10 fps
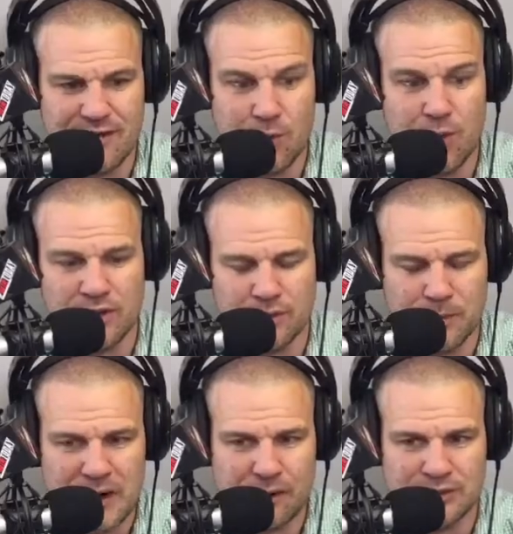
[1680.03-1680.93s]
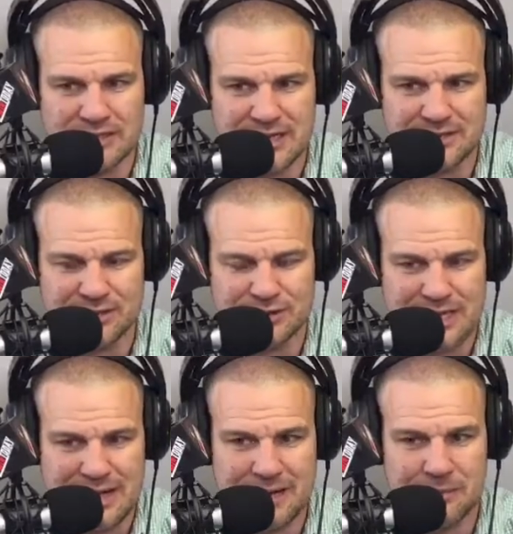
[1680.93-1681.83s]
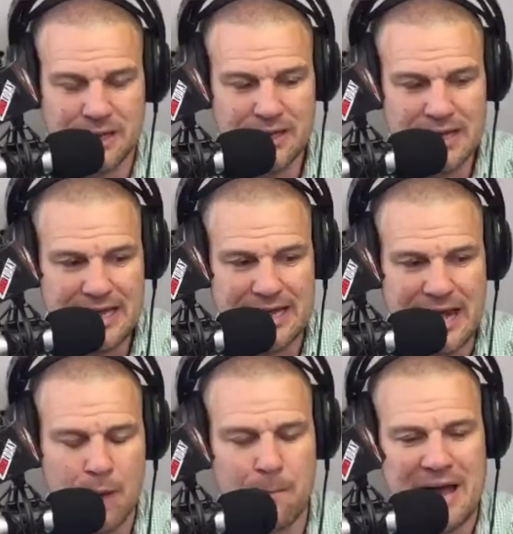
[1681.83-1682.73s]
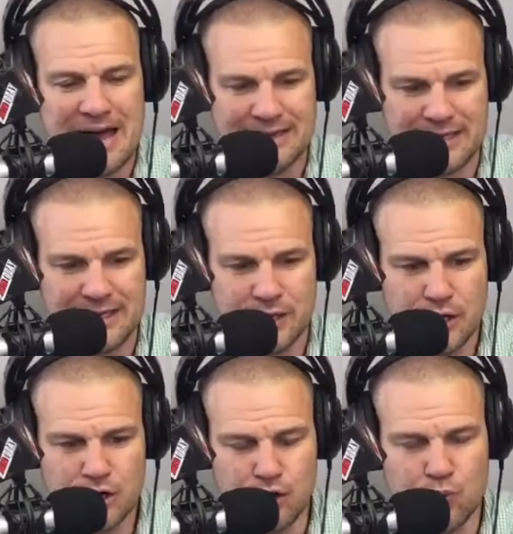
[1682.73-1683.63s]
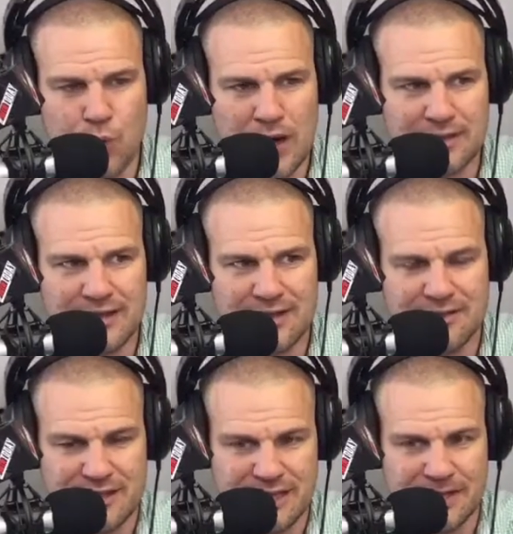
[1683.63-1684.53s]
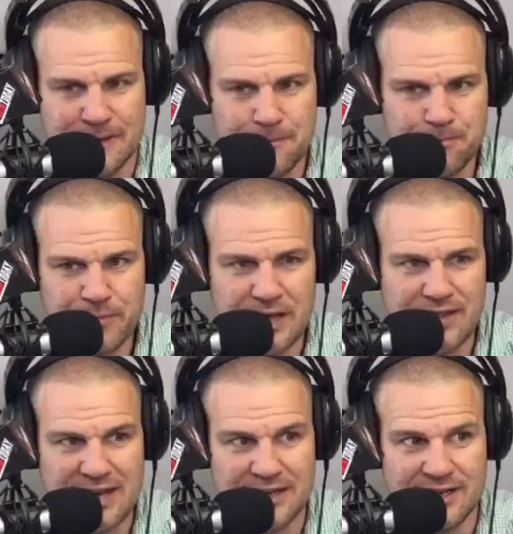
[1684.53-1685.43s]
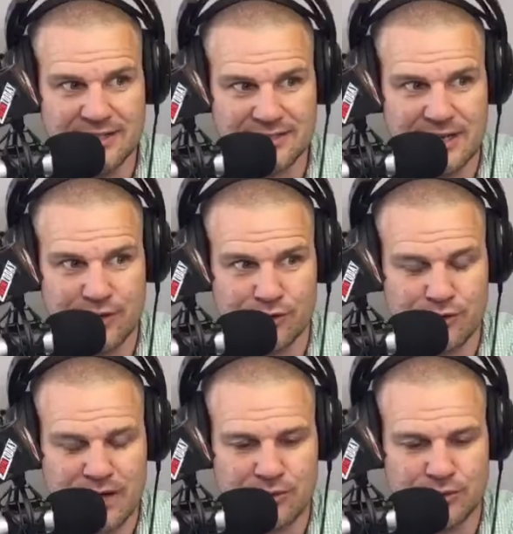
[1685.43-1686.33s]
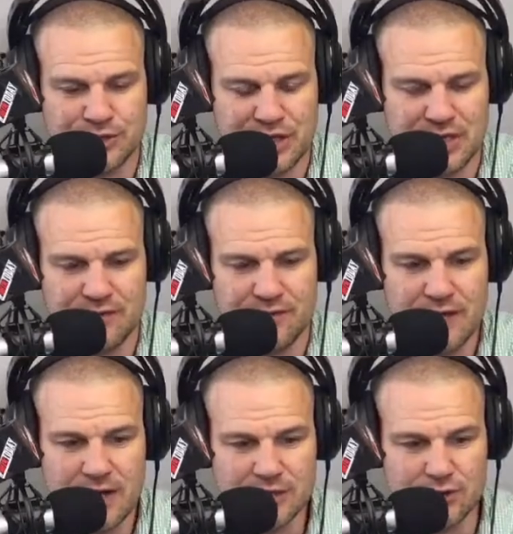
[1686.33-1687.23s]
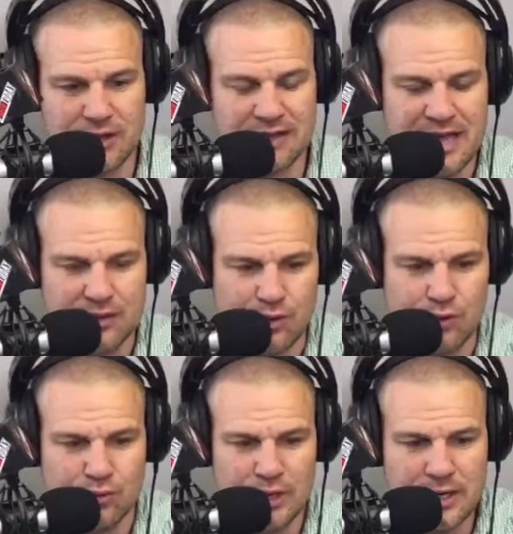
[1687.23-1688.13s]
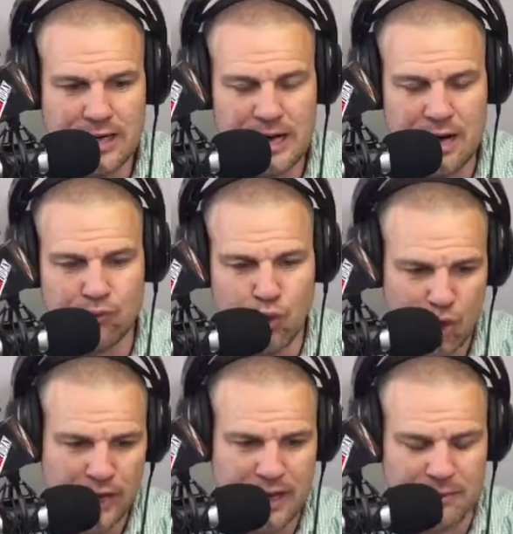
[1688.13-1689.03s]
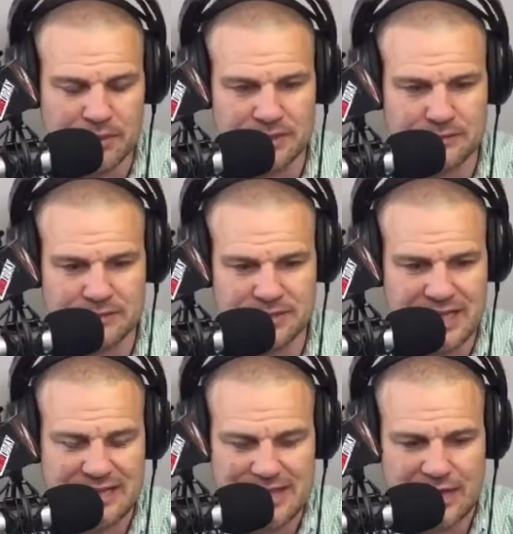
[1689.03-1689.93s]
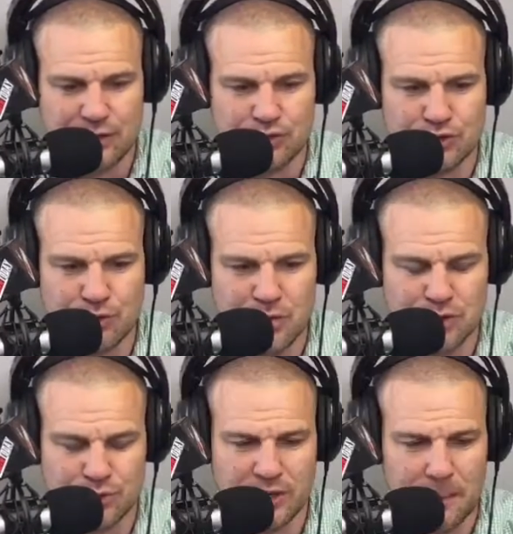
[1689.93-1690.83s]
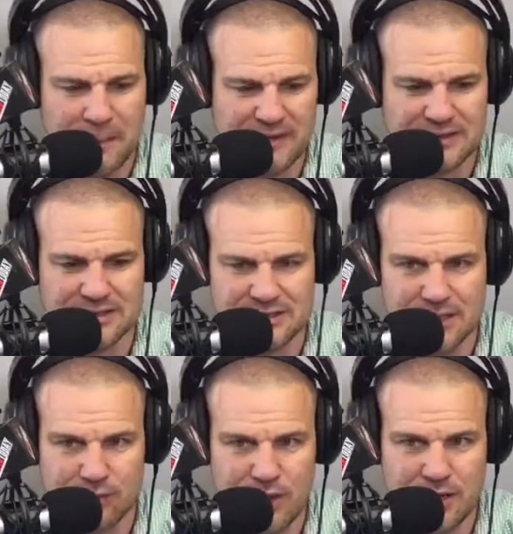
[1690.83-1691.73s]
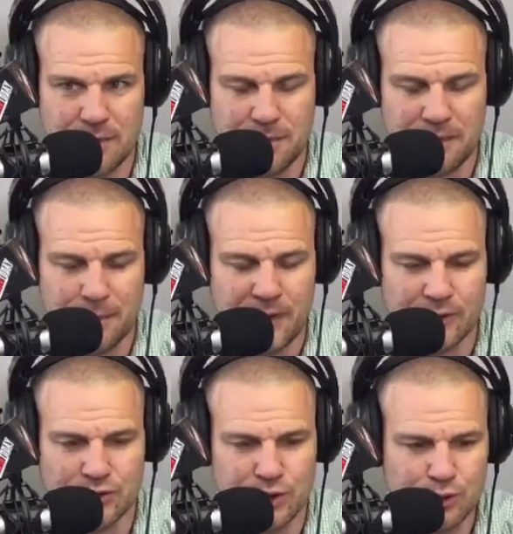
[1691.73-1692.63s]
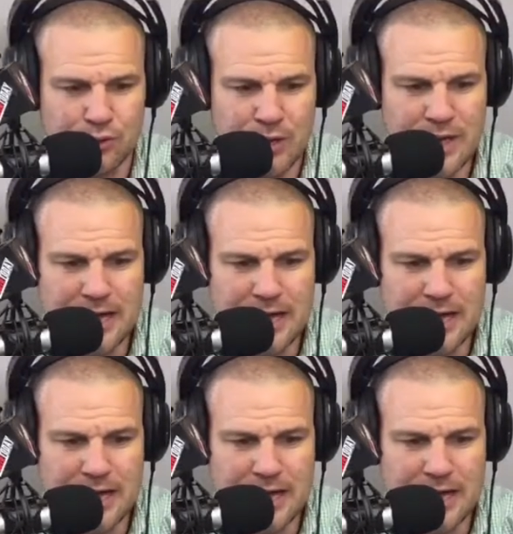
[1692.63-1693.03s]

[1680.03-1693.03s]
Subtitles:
how well you're prioritizing your time and how badly you want that thing that it is that you're trying to achieve. So on that note, Roy, I'm going to say thank you so much. We're going to pick this thing right up in part 2.